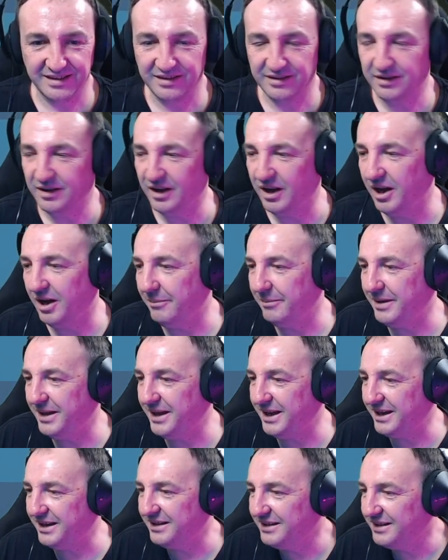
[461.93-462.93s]
Oh
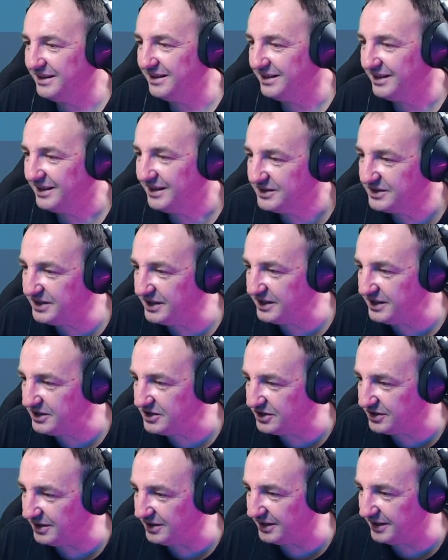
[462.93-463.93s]
man, Sega
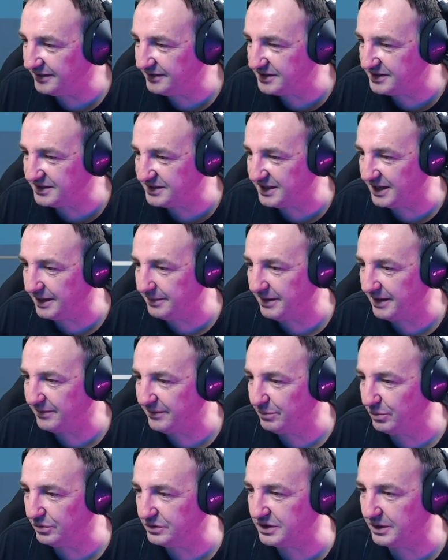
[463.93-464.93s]
should have let this game have
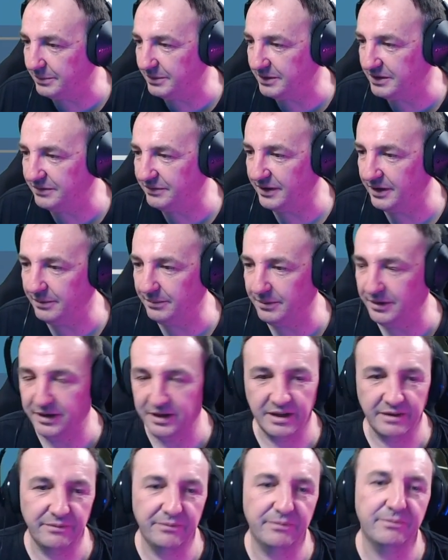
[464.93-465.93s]
more time in development.
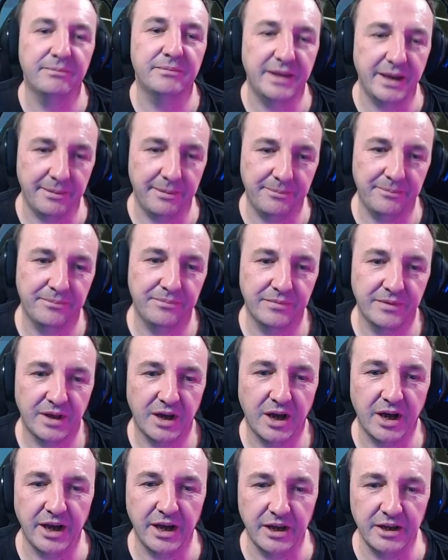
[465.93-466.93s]
Yep,
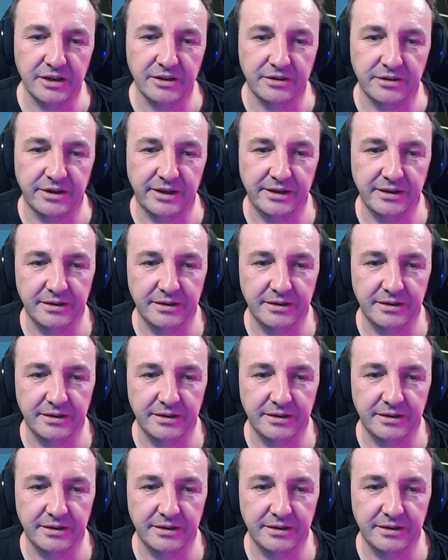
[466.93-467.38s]
I agree.